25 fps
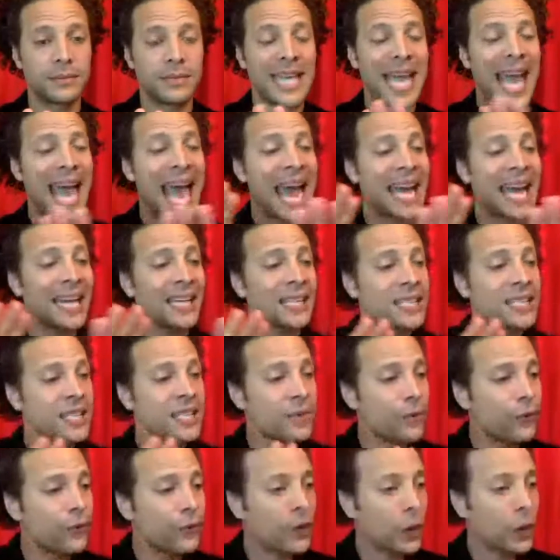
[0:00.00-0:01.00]
The
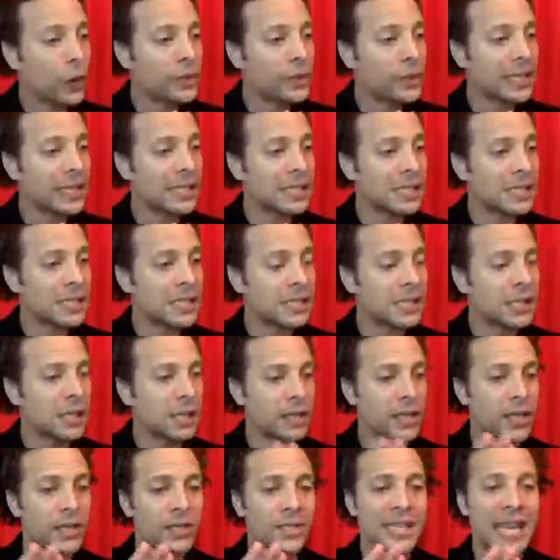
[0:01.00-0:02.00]
active
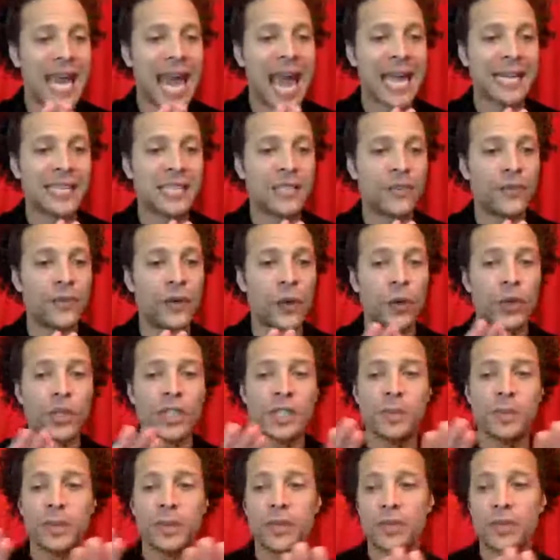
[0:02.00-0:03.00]
focus, there's an active
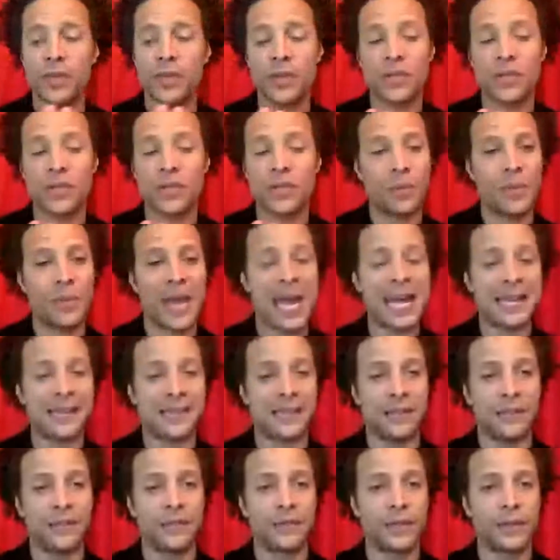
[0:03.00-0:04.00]
focus, but there's also a
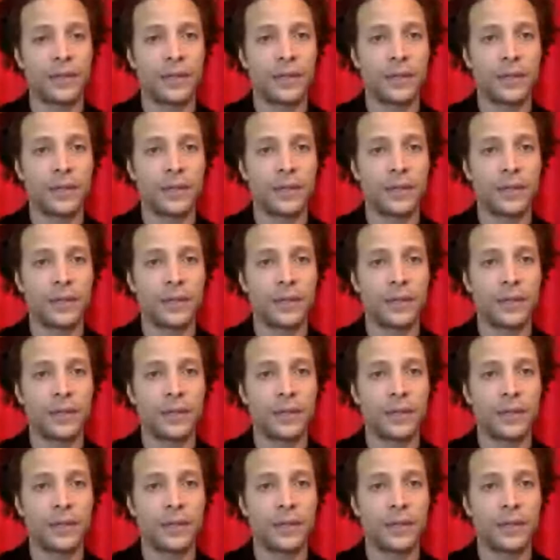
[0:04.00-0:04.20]
passive